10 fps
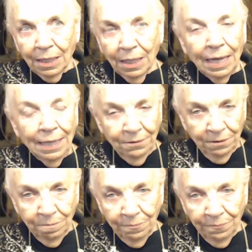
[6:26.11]
And
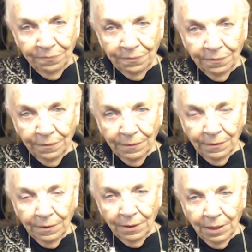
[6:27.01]

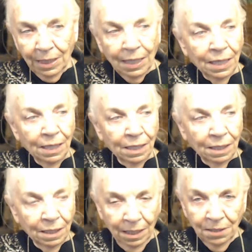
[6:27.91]
he
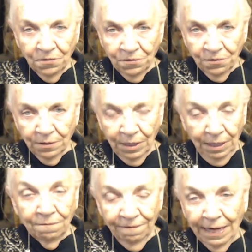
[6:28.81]
is, in
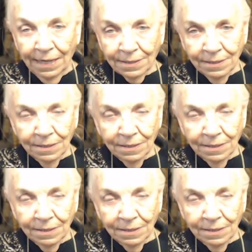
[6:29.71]
fact,